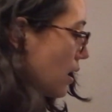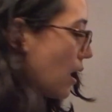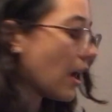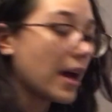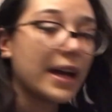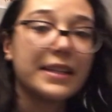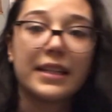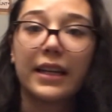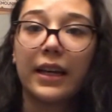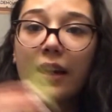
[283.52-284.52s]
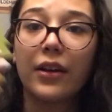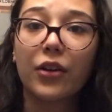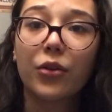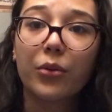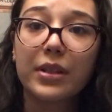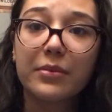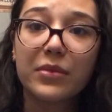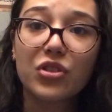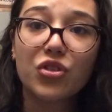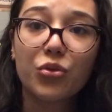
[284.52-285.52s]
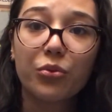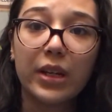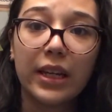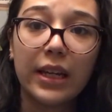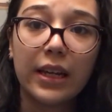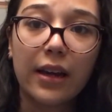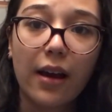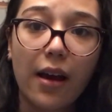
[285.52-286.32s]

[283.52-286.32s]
I did Christmas tree